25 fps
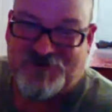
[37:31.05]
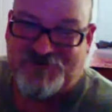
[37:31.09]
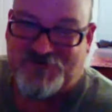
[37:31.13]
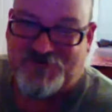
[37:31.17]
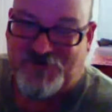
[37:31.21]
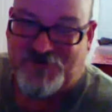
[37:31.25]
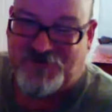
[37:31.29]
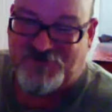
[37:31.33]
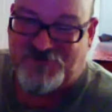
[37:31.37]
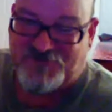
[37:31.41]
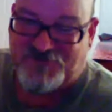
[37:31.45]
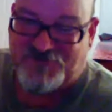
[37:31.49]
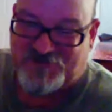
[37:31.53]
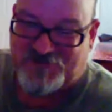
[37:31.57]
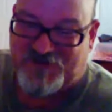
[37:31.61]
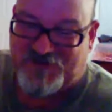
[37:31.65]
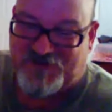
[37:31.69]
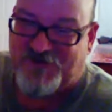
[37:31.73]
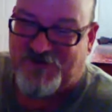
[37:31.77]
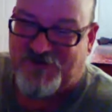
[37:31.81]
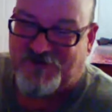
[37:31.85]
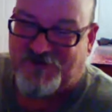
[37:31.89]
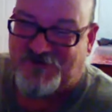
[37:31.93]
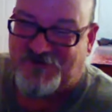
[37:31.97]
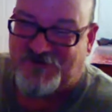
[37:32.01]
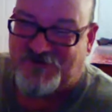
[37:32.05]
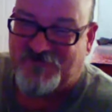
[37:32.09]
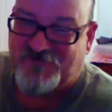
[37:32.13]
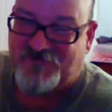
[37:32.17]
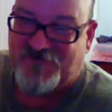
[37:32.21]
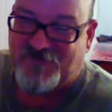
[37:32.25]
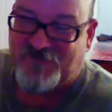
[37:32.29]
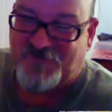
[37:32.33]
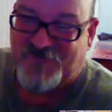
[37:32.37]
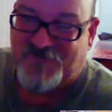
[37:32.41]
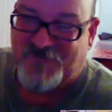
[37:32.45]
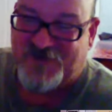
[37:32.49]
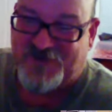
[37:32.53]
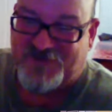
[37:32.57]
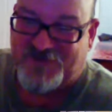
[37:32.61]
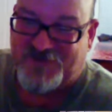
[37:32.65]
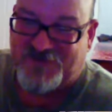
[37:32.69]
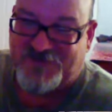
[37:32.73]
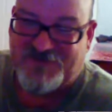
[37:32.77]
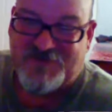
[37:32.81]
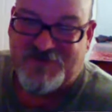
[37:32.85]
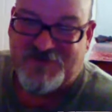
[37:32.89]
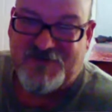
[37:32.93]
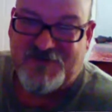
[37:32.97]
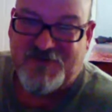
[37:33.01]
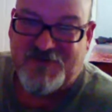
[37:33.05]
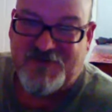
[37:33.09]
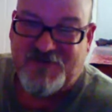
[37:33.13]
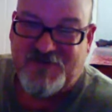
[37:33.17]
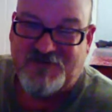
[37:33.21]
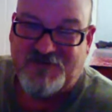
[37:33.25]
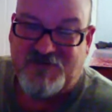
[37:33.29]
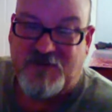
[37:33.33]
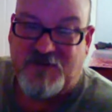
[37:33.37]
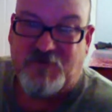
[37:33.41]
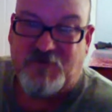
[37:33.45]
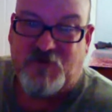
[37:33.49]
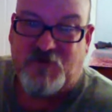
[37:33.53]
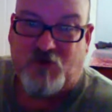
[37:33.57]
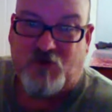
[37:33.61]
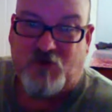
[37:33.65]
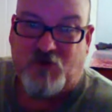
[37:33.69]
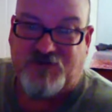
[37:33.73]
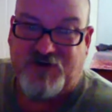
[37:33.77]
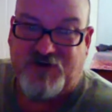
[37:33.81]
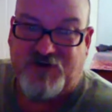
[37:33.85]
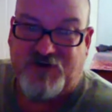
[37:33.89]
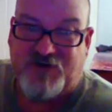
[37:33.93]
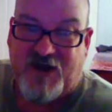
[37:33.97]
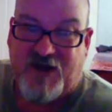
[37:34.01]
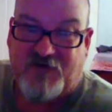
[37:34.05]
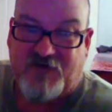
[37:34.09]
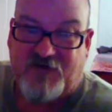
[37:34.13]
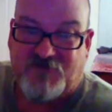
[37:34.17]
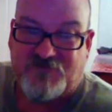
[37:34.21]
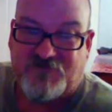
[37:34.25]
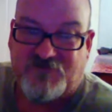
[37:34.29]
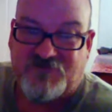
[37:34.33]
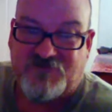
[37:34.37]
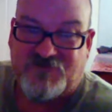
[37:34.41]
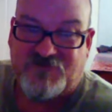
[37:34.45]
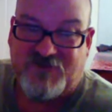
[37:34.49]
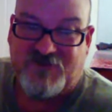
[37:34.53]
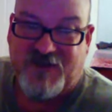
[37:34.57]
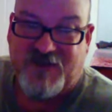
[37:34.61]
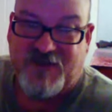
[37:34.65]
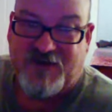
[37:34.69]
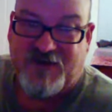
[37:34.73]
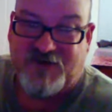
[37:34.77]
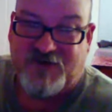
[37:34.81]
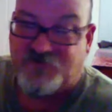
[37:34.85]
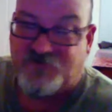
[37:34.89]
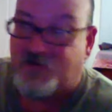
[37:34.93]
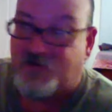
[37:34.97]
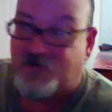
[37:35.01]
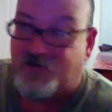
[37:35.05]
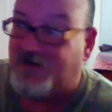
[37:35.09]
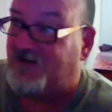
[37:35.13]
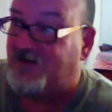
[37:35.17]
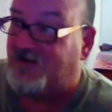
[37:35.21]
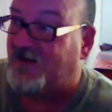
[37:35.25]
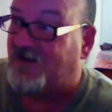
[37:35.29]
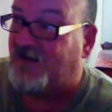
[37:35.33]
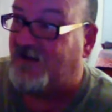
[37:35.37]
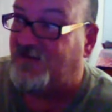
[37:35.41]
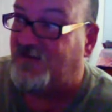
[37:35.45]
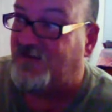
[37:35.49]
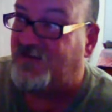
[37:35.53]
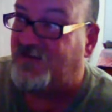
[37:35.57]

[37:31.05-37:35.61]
Serge is a character from uh, Tim Dorsey novels, and he's written, I think,